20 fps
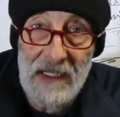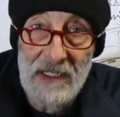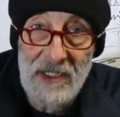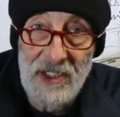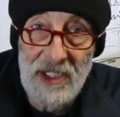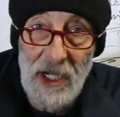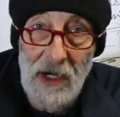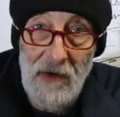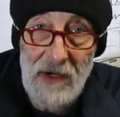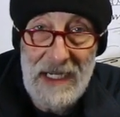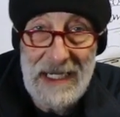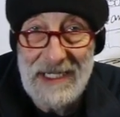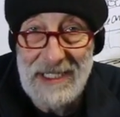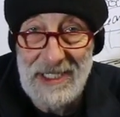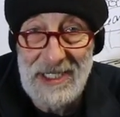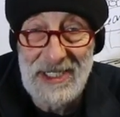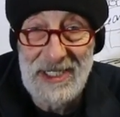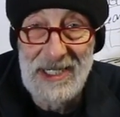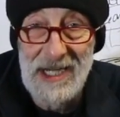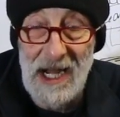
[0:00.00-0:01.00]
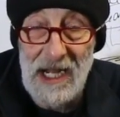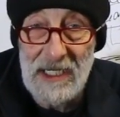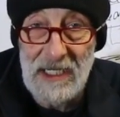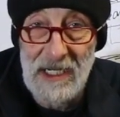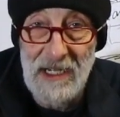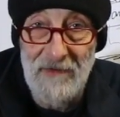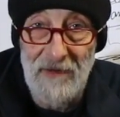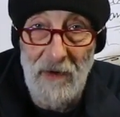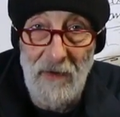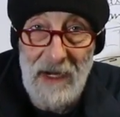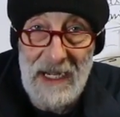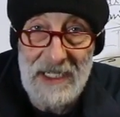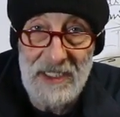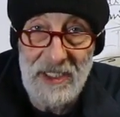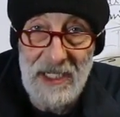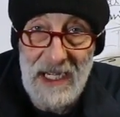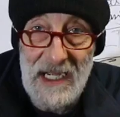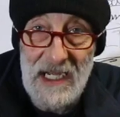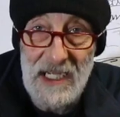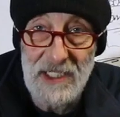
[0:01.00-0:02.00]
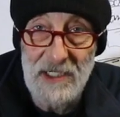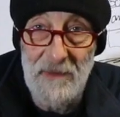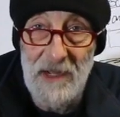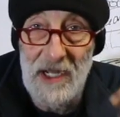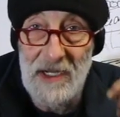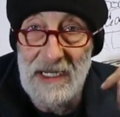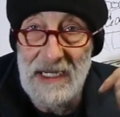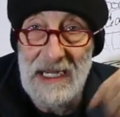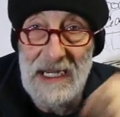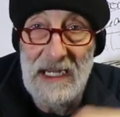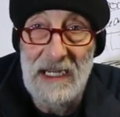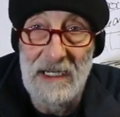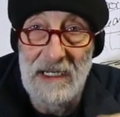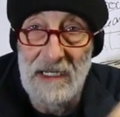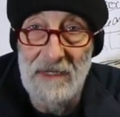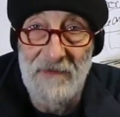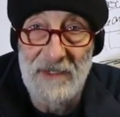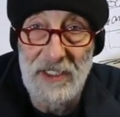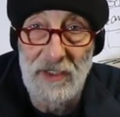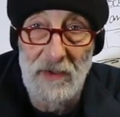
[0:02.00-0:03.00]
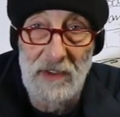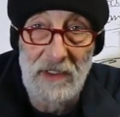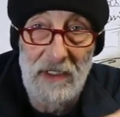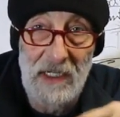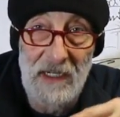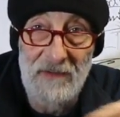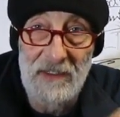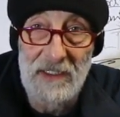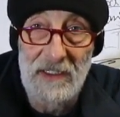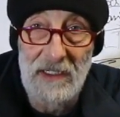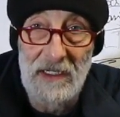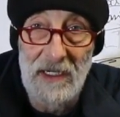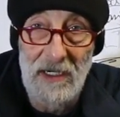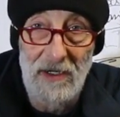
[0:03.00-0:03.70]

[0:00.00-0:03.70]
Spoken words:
So it does not give a rat's ass about any individual given